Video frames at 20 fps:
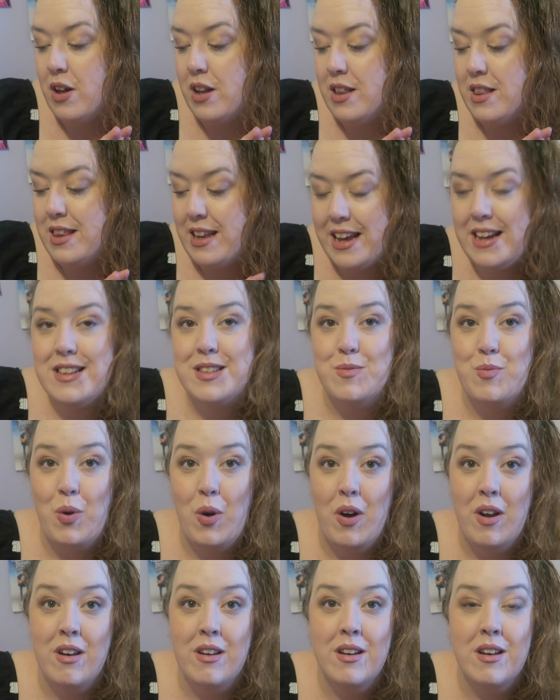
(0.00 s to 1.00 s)
Next
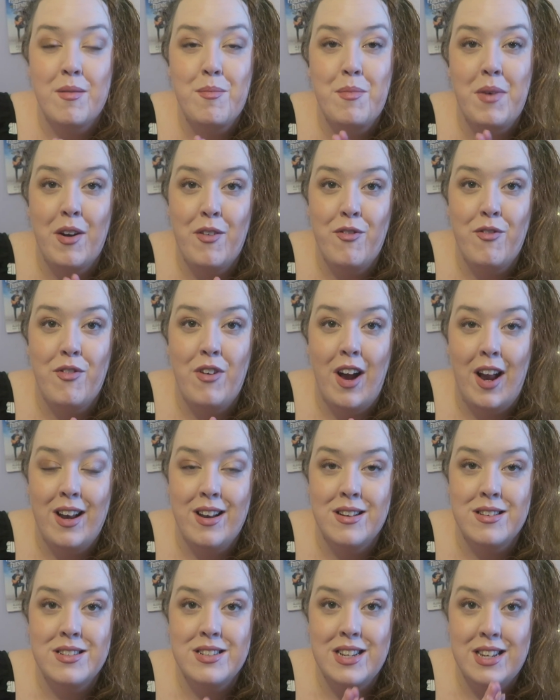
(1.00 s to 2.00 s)
one, my
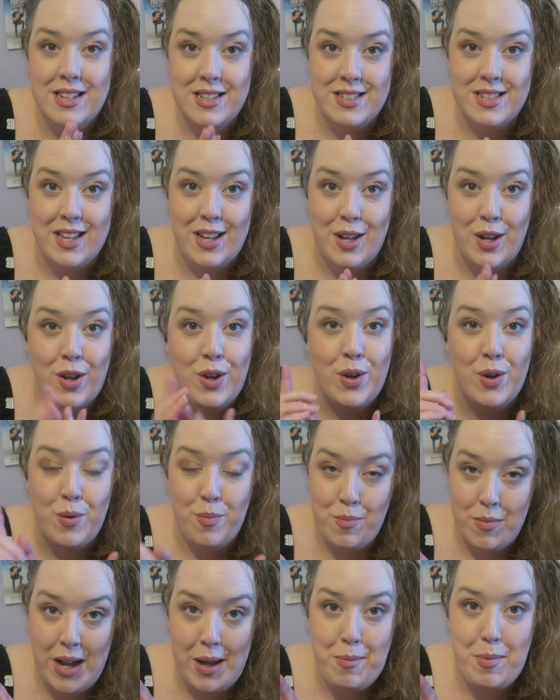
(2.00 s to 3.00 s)
friend Lizzie, who
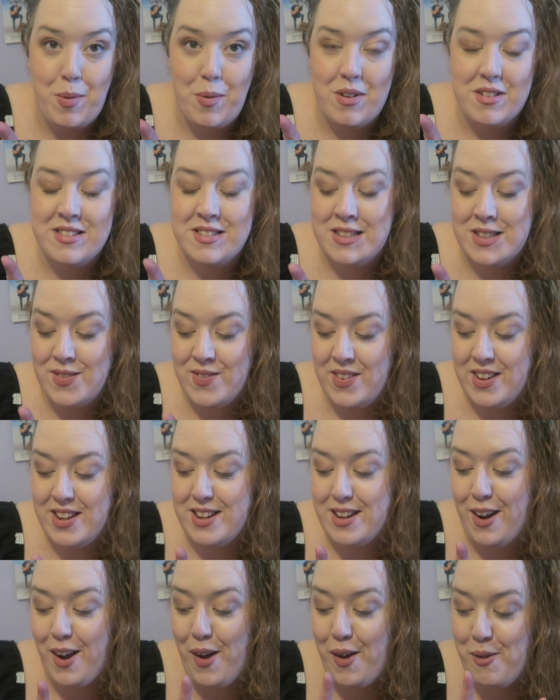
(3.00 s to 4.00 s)
may be watching this
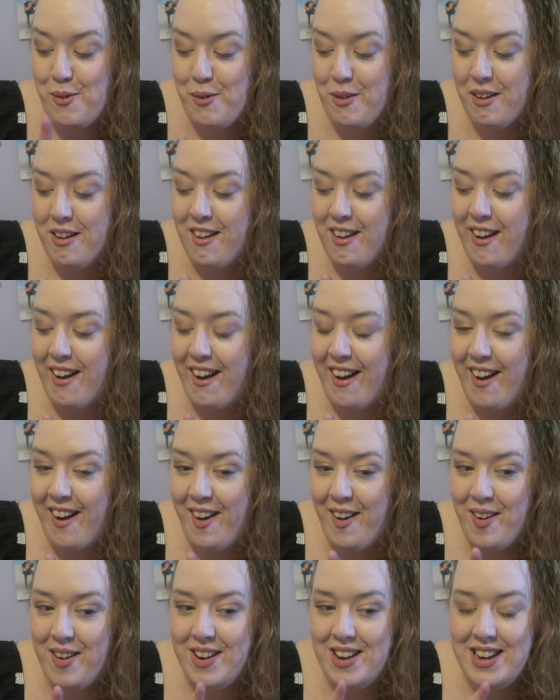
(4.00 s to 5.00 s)
video,
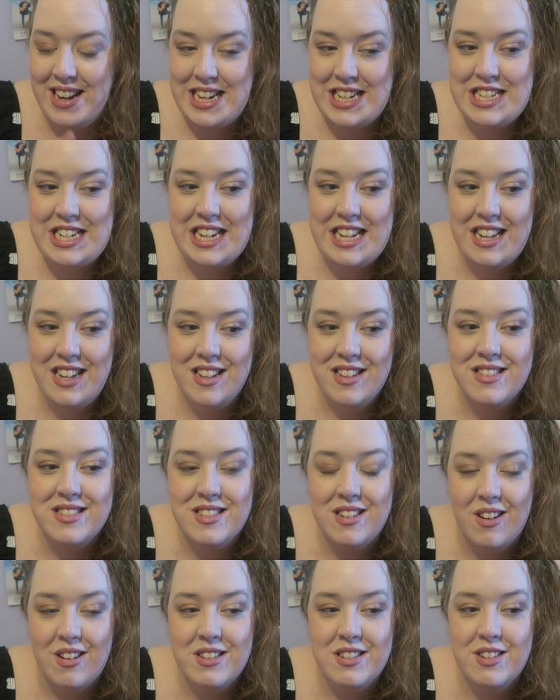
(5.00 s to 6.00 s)
literally
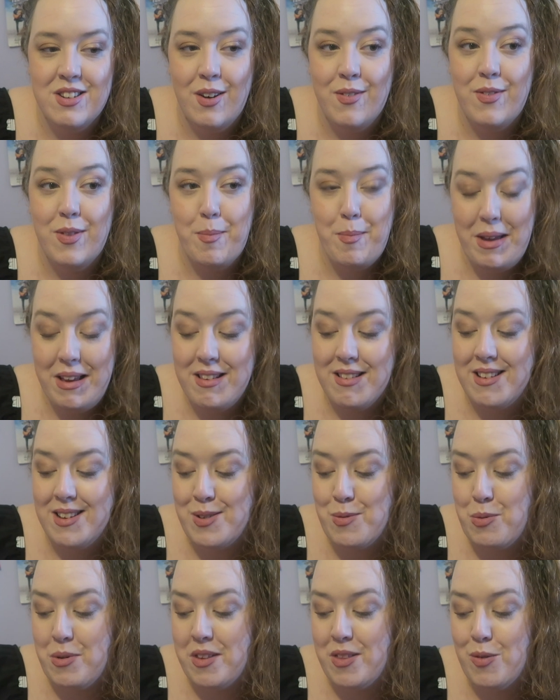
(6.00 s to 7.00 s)
started off the
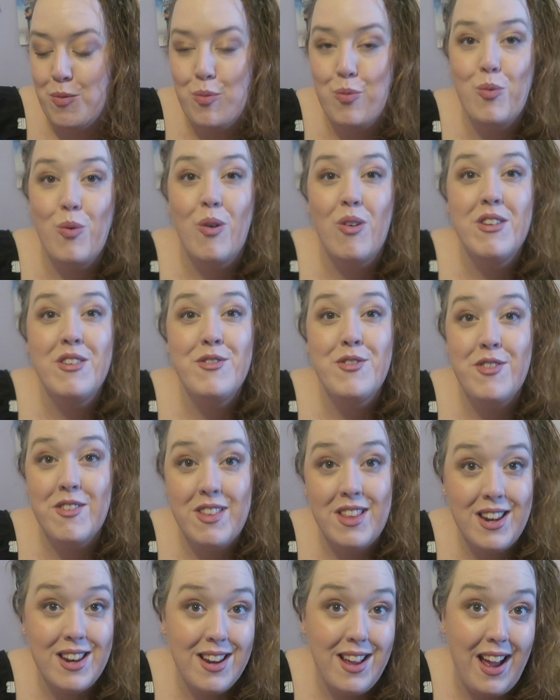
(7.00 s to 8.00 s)
message with one for
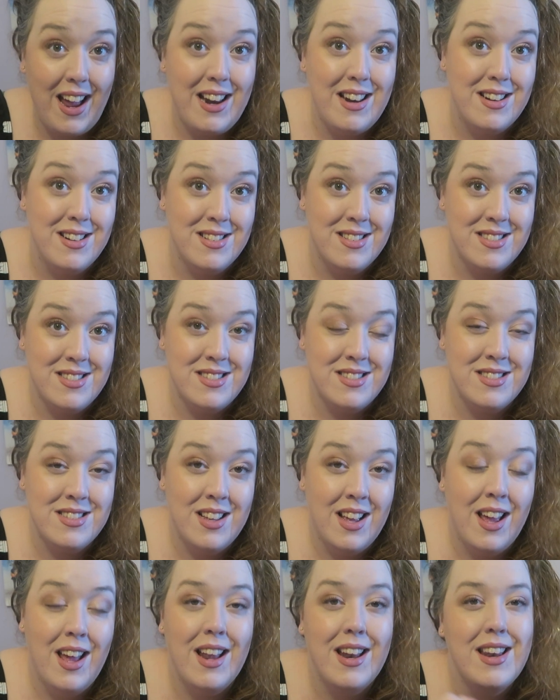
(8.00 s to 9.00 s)
the nans.
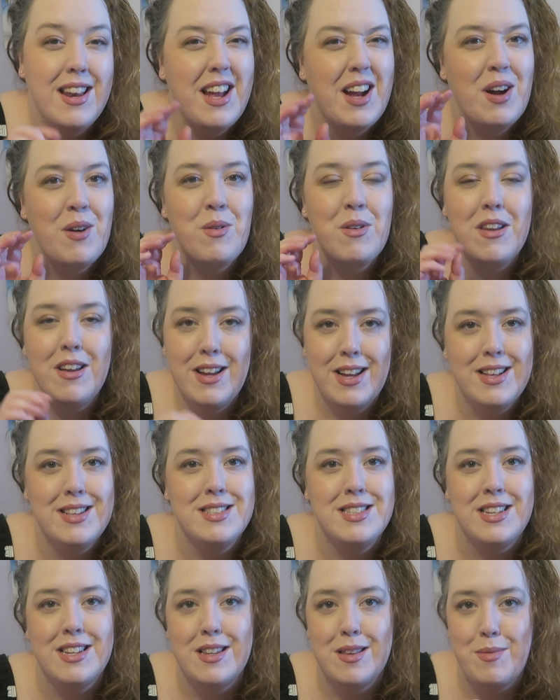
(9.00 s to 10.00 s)
Now, like I
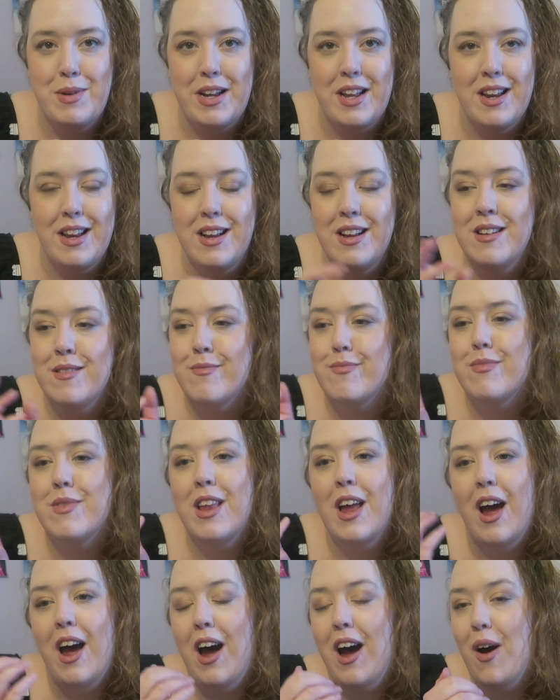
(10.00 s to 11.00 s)
said at the beginning,
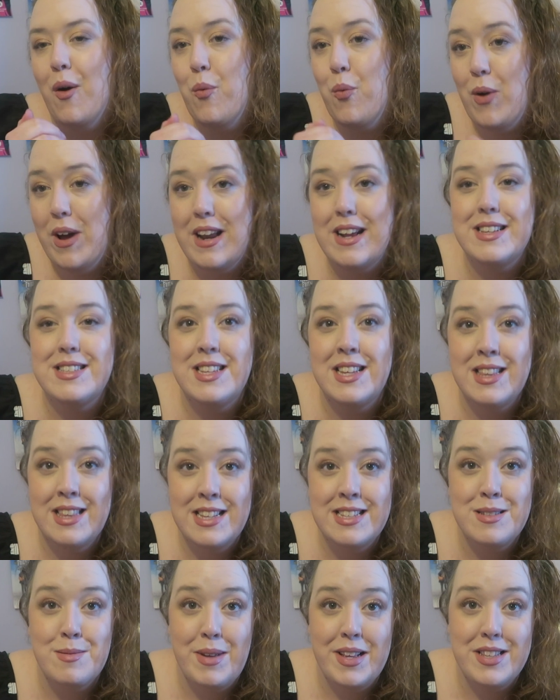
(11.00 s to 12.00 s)
when I sent
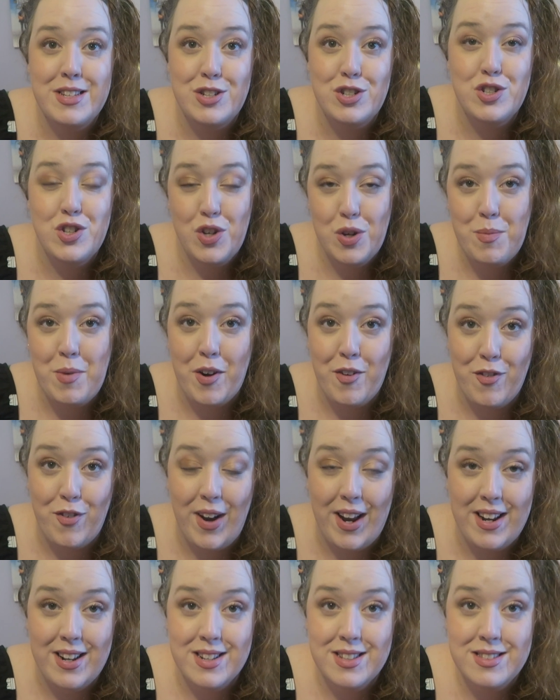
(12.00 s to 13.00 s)
this message to my
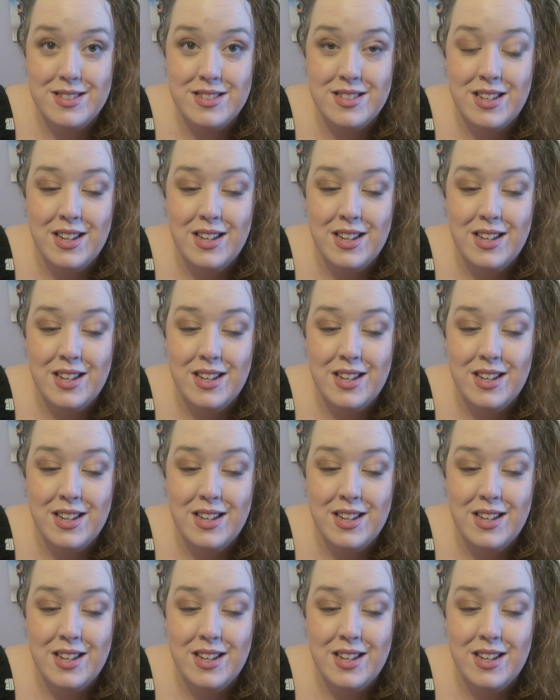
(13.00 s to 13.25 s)
friends,